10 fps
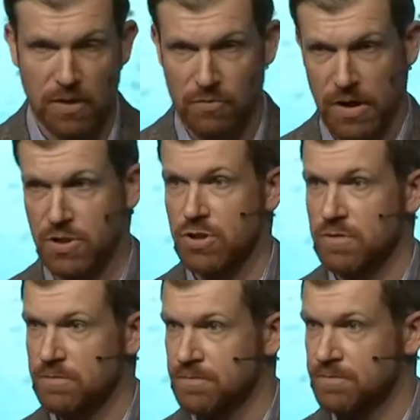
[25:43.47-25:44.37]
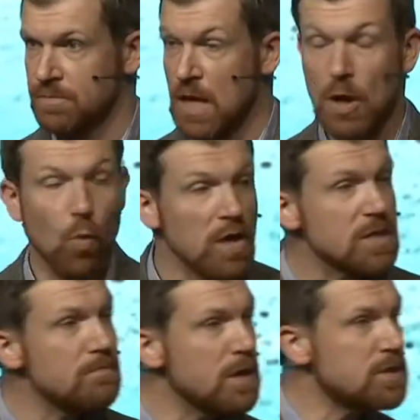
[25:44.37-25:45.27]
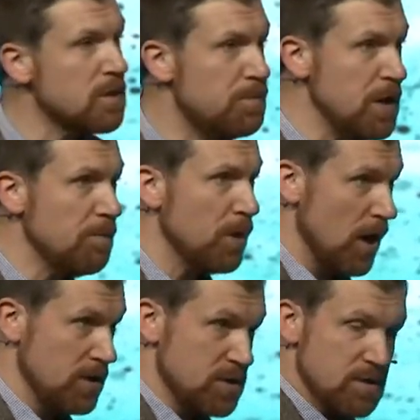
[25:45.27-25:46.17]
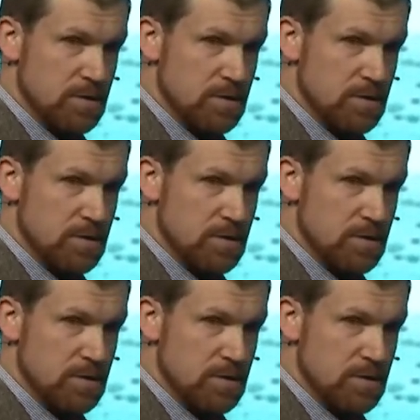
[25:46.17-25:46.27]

rich. It wasn't meant to be a place